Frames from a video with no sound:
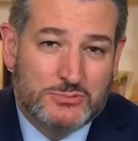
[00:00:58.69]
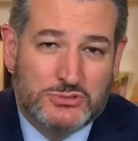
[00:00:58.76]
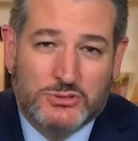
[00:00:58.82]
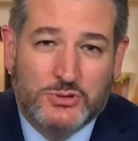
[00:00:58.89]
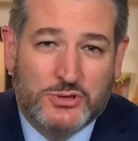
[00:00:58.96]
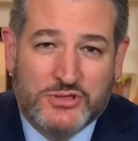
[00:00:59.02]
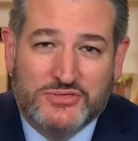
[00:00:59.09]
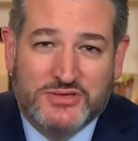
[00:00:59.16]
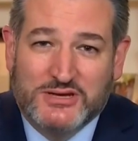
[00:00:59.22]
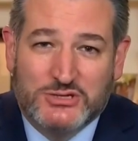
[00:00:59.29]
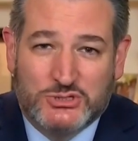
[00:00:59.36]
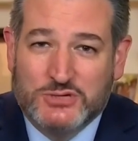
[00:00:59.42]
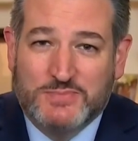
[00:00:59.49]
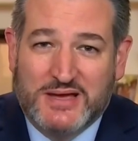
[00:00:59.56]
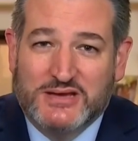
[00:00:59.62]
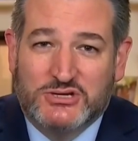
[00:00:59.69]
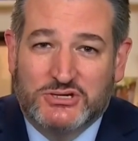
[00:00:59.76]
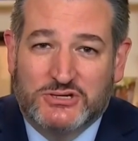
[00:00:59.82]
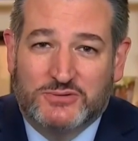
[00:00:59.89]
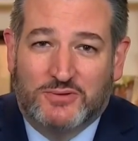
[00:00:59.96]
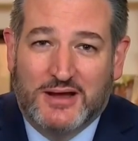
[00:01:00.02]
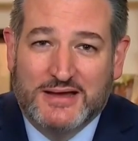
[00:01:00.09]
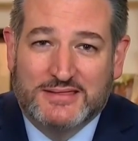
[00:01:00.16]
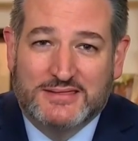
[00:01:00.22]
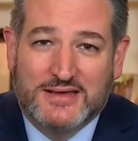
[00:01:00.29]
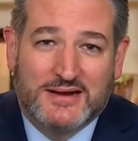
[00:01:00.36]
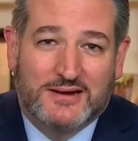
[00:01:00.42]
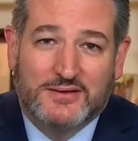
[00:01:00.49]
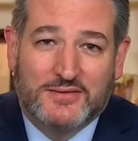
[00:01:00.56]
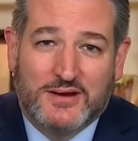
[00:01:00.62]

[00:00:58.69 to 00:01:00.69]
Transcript: Two of the things you mentioned right there,